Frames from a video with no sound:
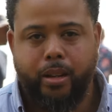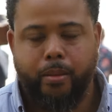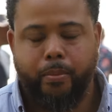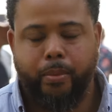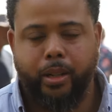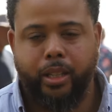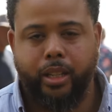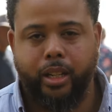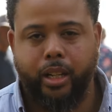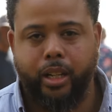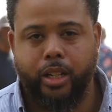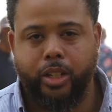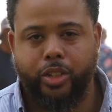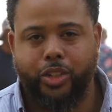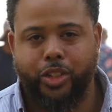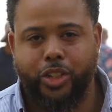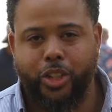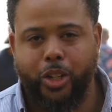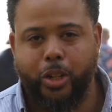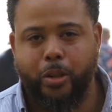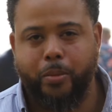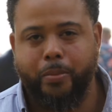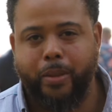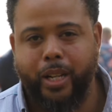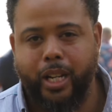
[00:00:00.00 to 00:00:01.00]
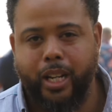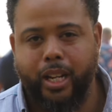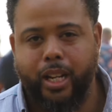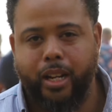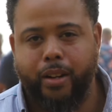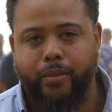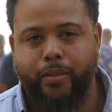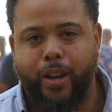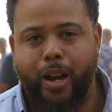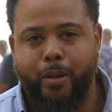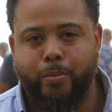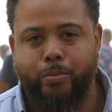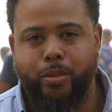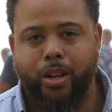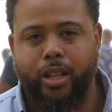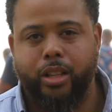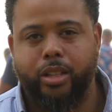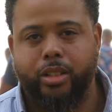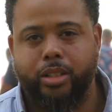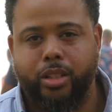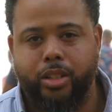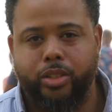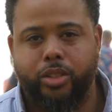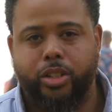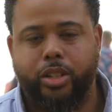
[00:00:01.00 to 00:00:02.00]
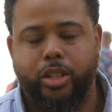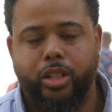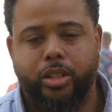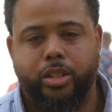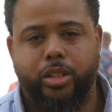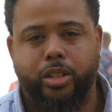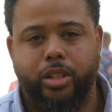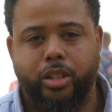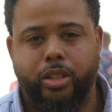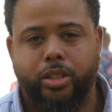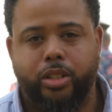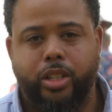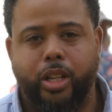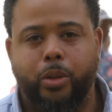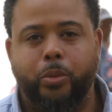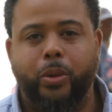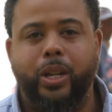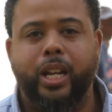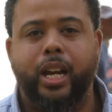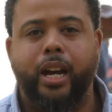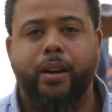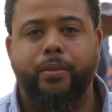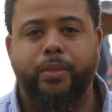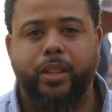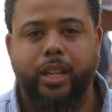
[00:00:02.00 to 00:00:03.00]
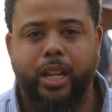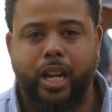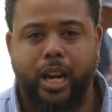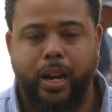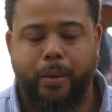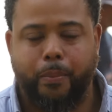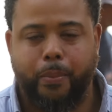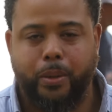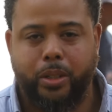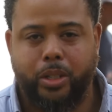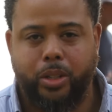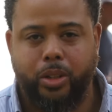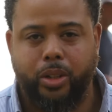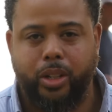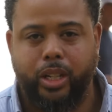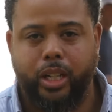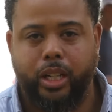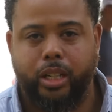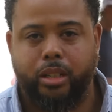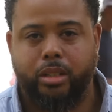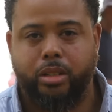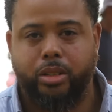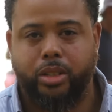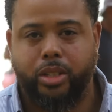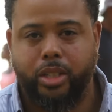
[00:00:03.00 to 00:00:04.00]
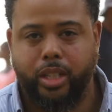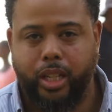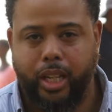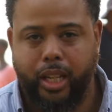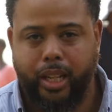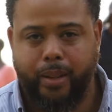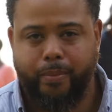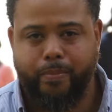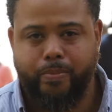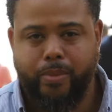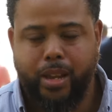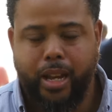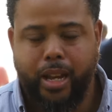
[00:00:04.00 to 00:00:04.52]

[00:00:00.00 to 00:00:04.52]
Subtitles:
but there are so many of our brothers and sisters that we have the opportunity to see.